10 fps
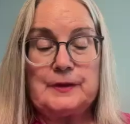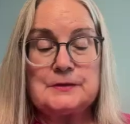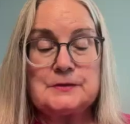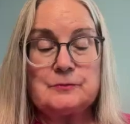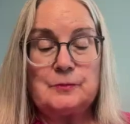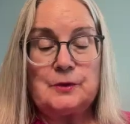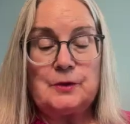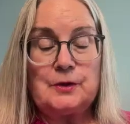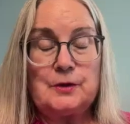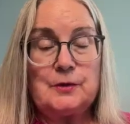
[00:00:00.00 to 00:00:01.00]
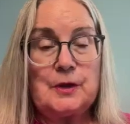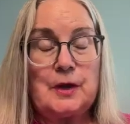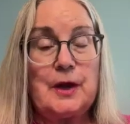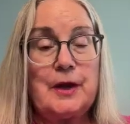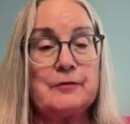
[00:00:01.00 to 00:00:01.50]
things
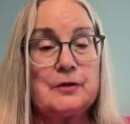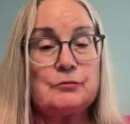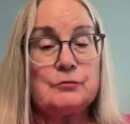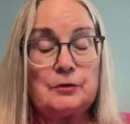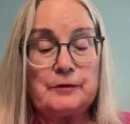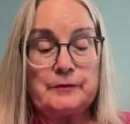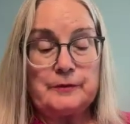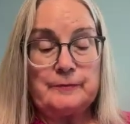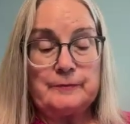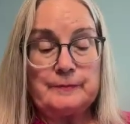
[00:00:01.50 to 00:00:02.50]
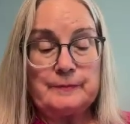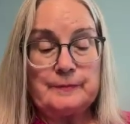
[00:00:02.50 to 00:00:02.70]
I have control over.